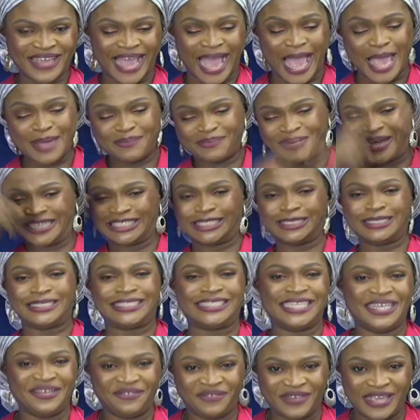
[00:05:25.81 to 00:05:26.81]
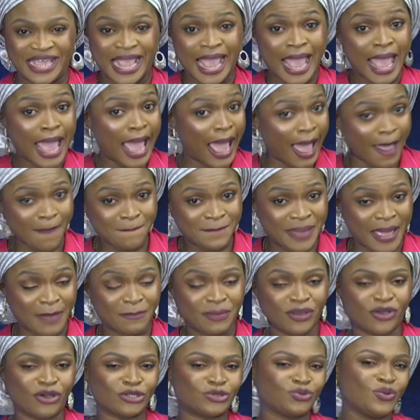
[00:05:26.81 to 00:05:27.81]
iBrandTV, I beg,
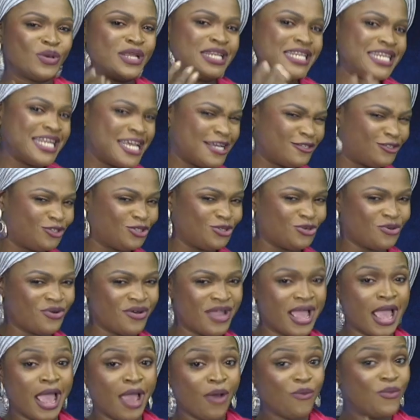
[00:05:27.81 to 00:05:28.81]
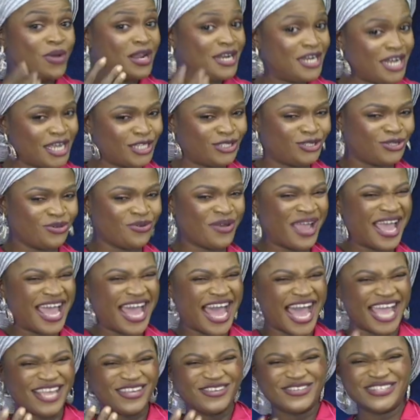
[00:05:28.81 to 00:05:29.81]
because we need you. We need you,
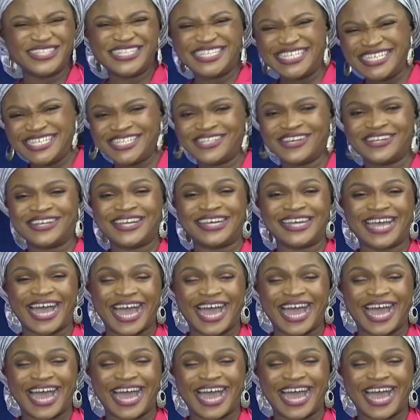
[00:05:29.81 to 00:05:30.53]
and you need us.